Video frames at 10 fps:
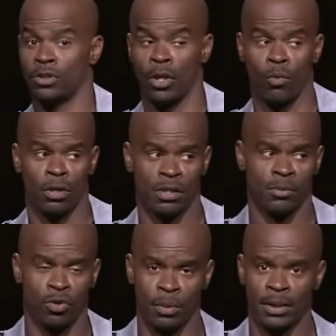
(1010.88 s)
so I walked
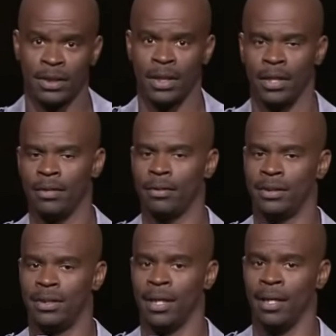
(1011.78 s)
up to him, and I said, you're
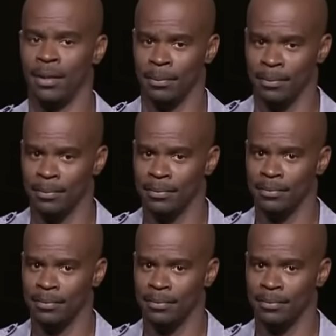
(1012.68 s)
dumb.